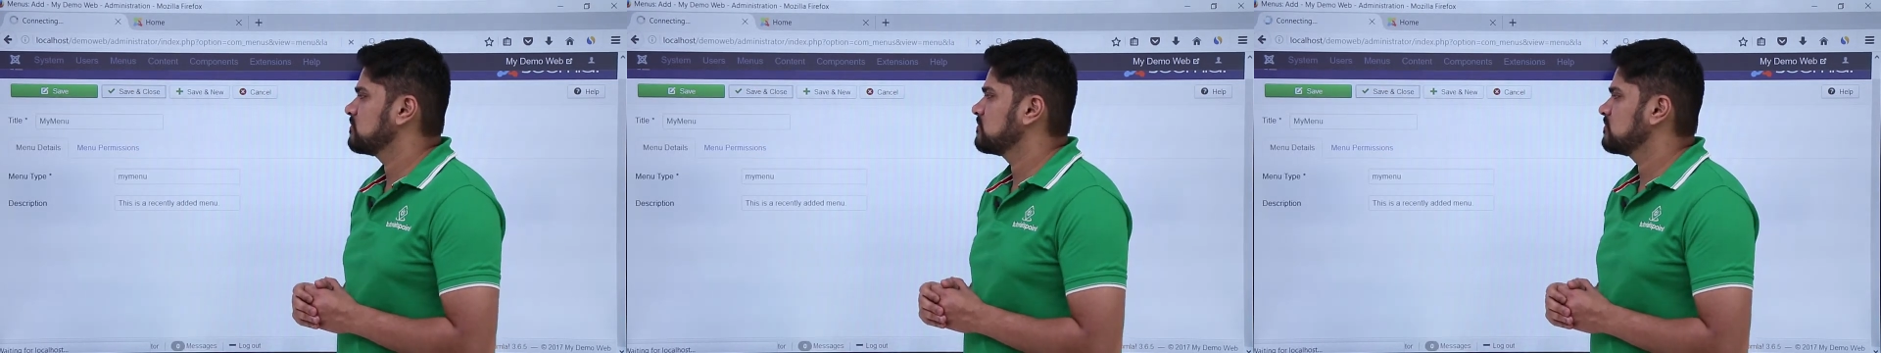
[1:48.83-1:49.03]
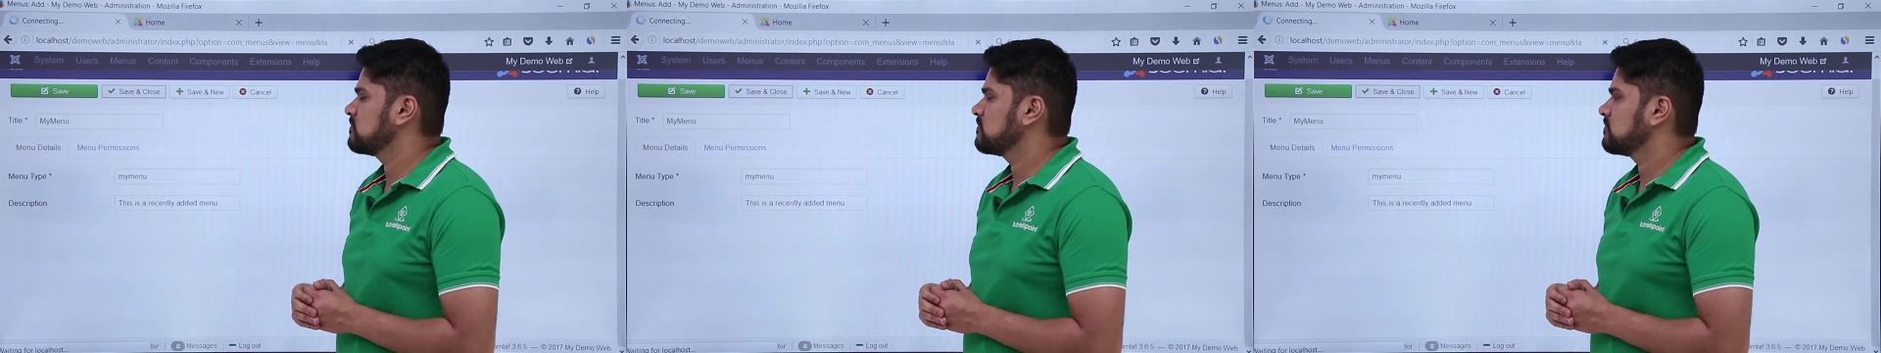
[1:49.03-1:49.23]

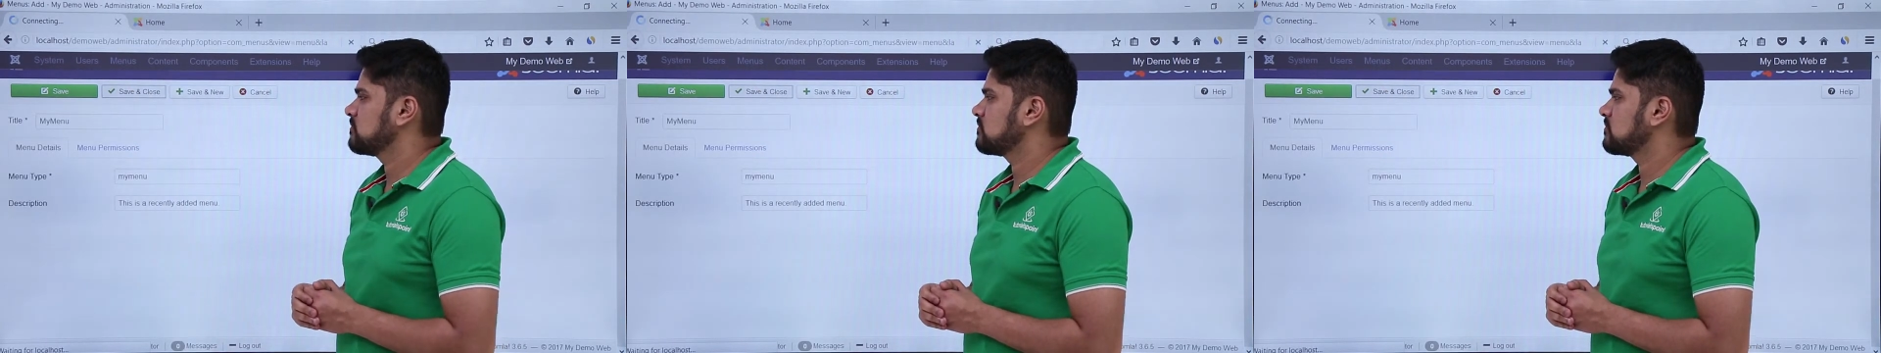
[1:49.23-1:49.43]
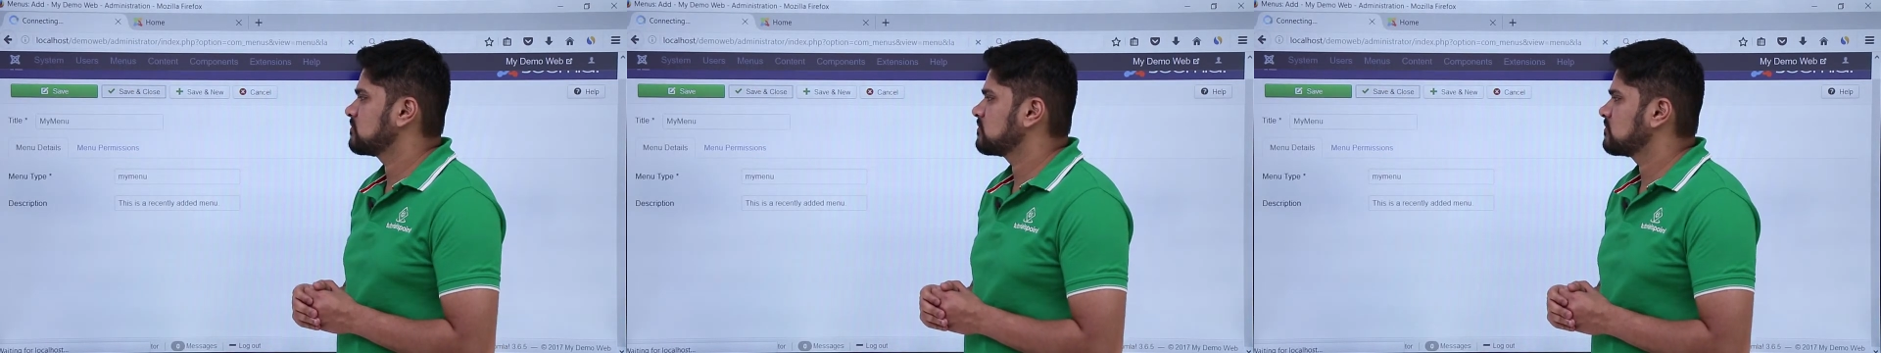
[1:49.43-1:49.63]

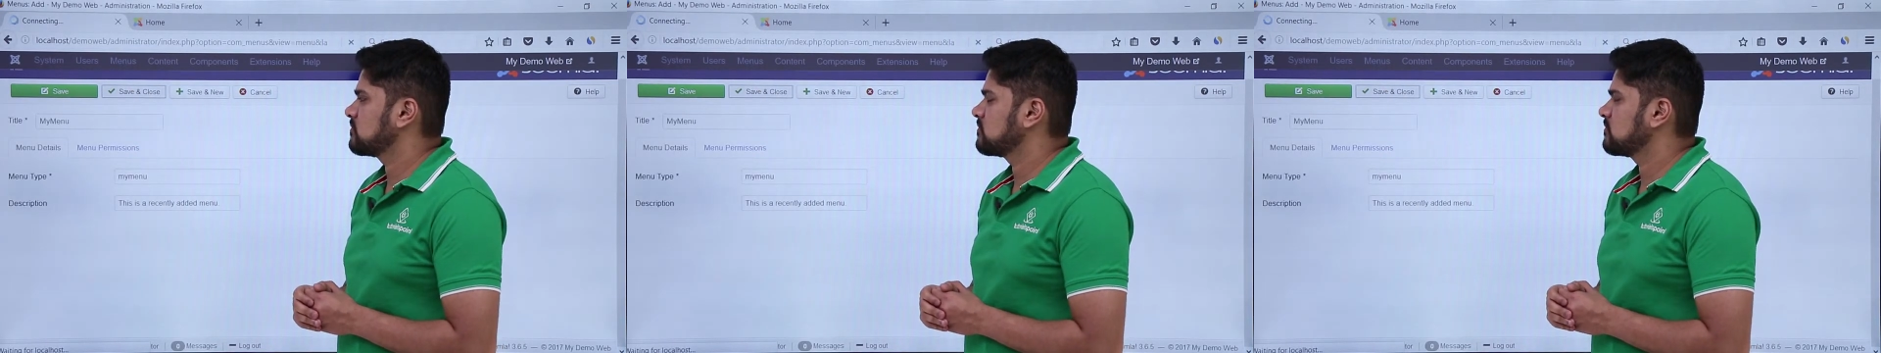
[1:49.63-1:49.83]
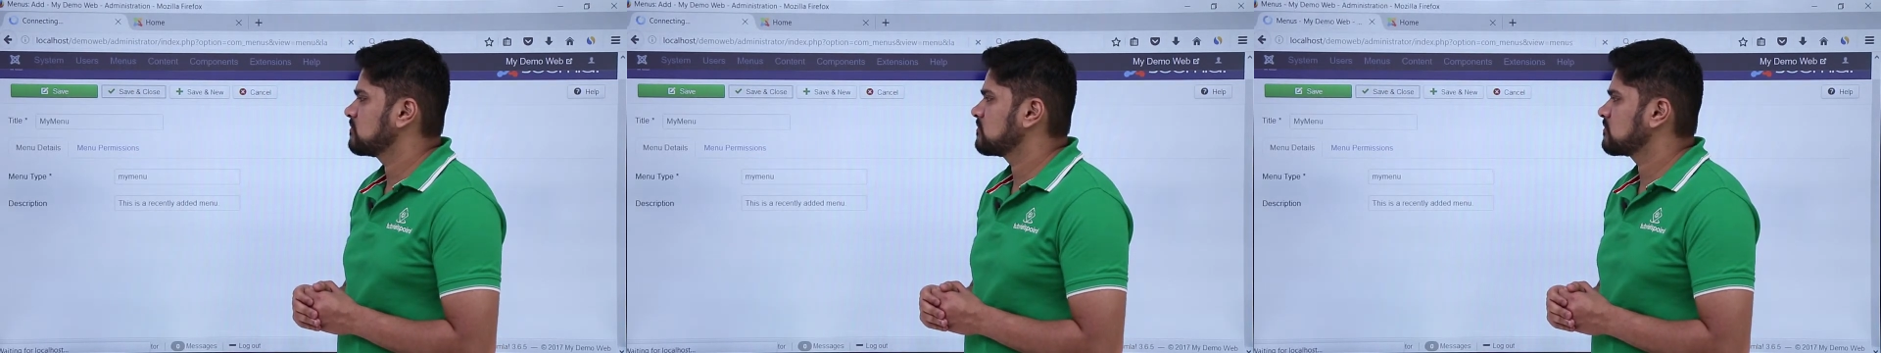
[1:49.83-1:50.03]

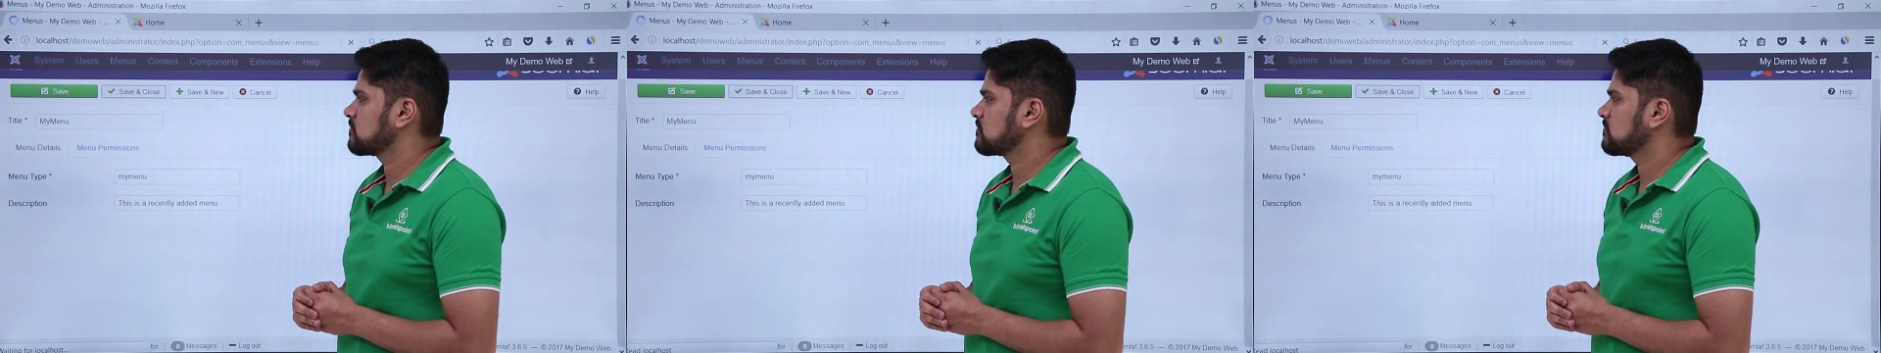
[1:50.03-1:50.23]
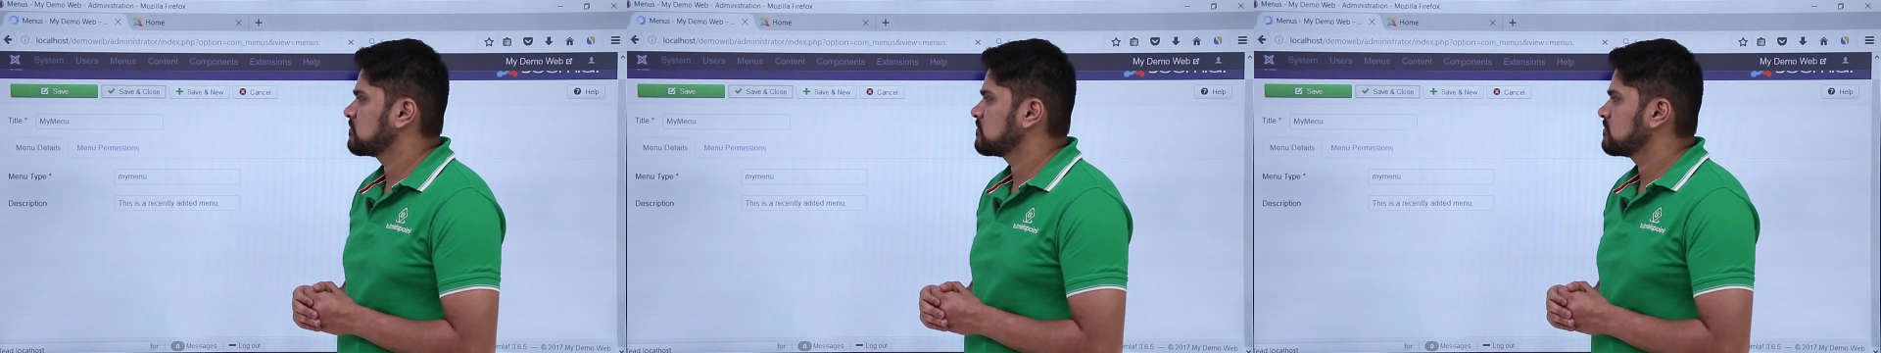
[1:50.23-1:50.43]

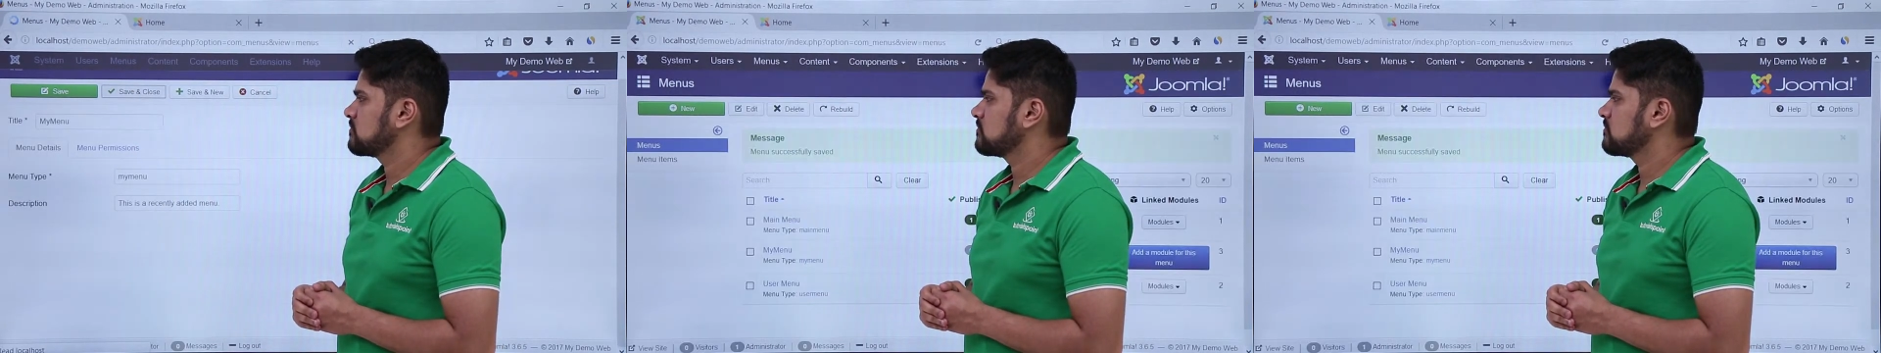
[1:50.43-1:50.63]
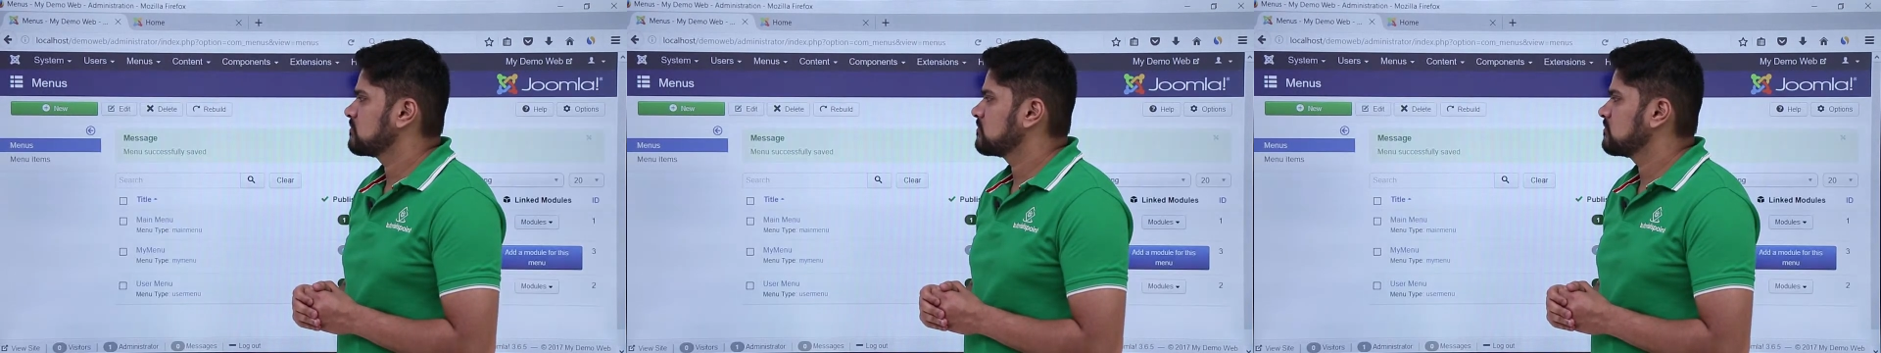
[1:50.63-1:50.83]

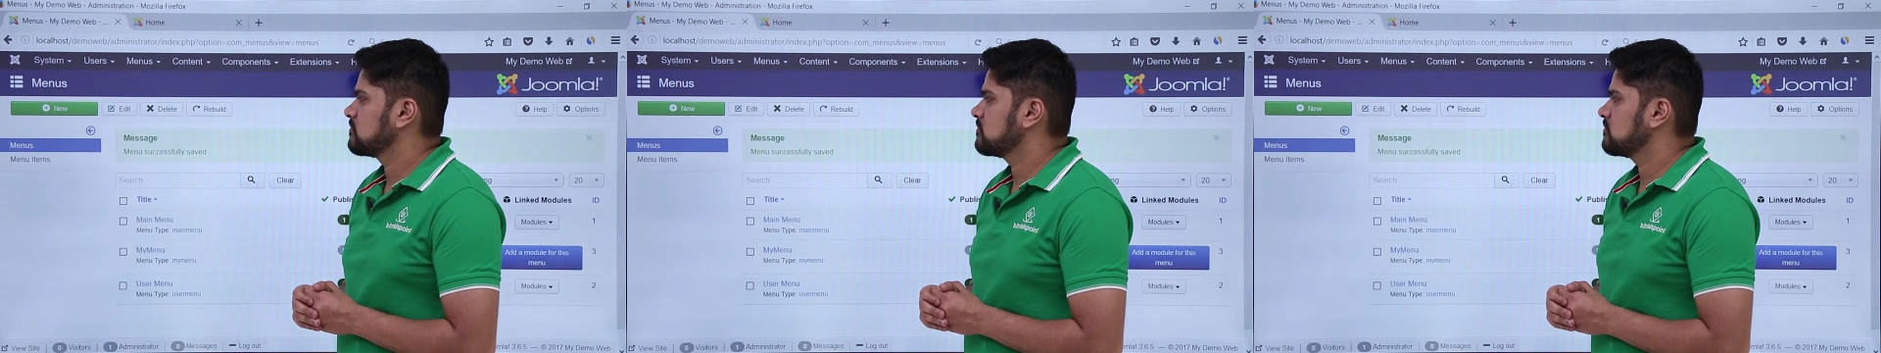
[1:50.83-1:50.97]
Nobody speaks.